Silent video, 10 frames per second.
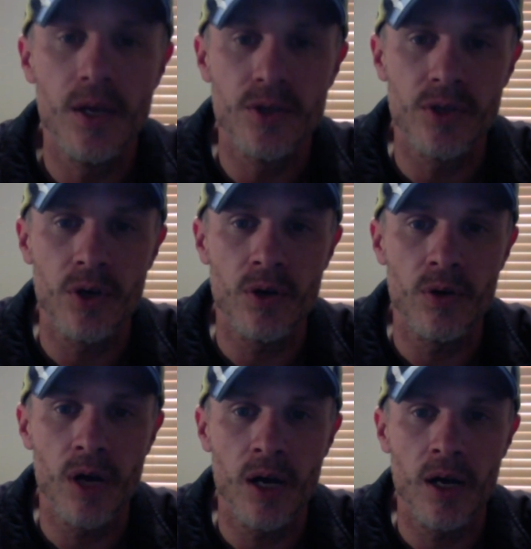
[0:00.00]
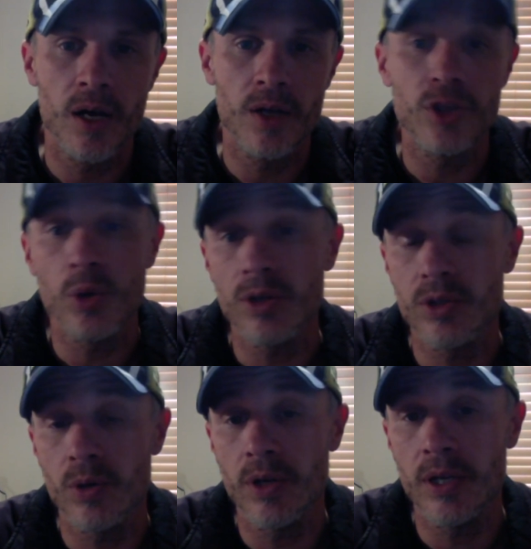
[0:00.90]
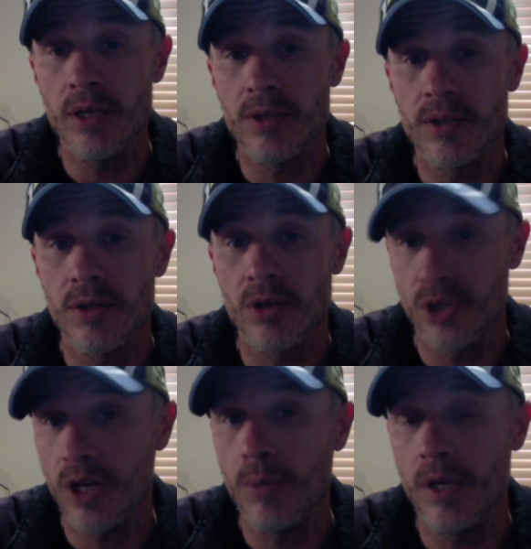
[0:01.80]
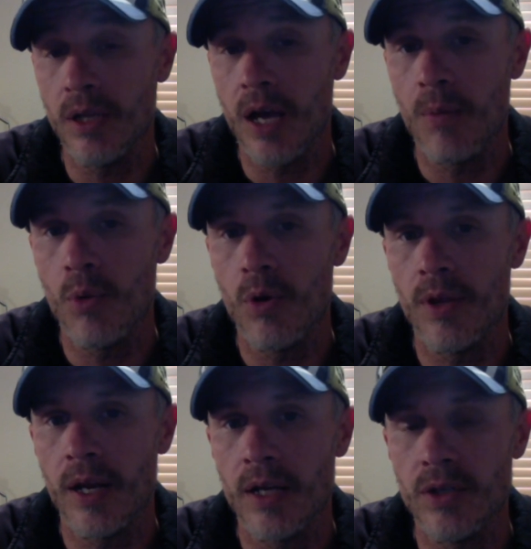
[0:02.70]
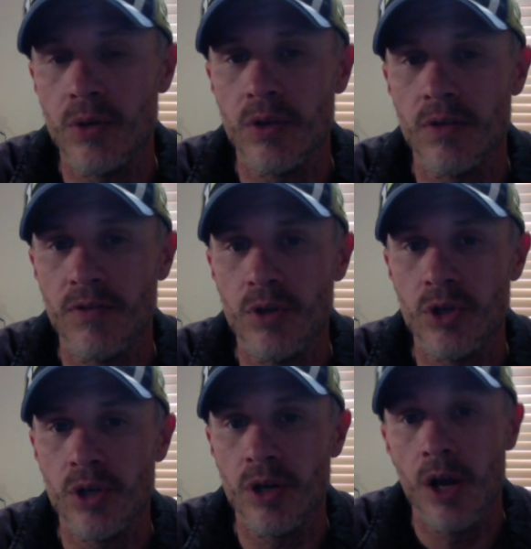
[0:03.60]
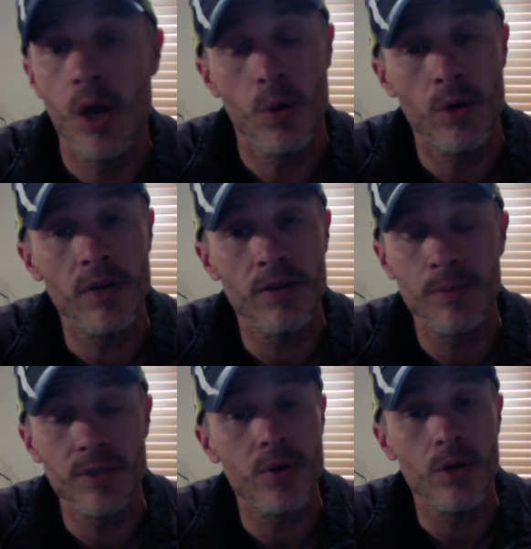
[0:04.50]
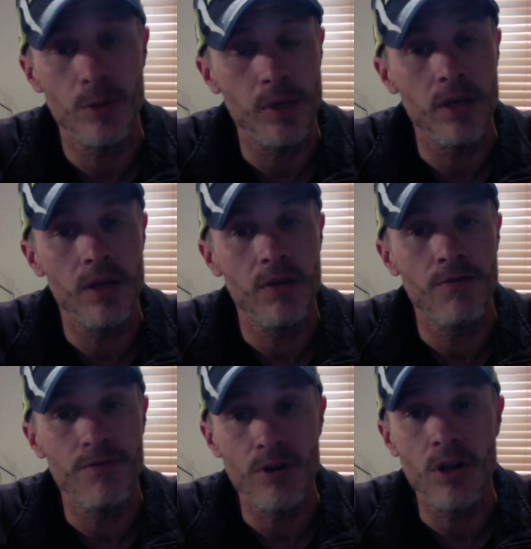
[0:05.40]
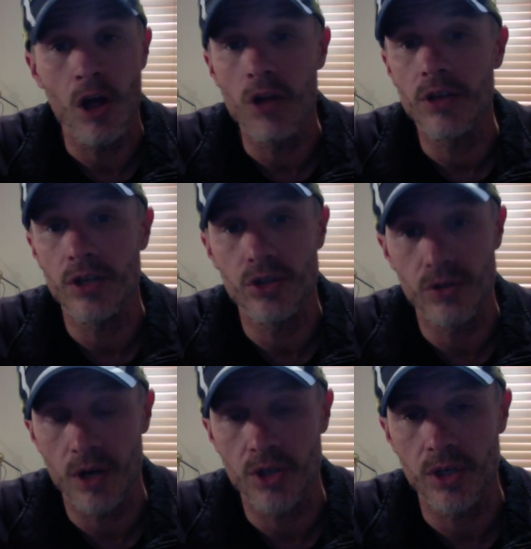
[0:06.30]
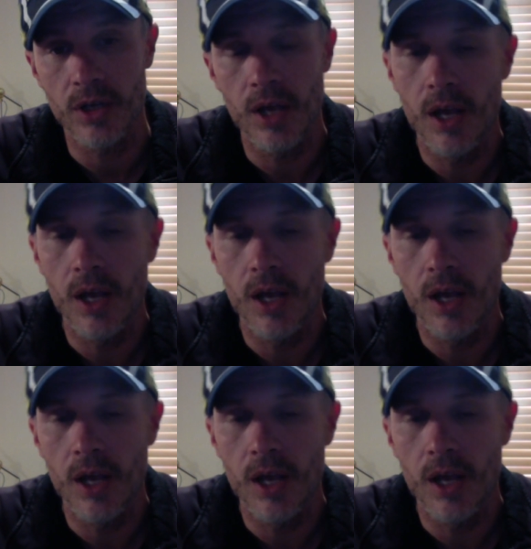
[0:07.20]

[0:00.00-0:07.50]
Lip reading: So the short story is there's going to be a lot more that I do in the future. One of them is going to be full hull construction.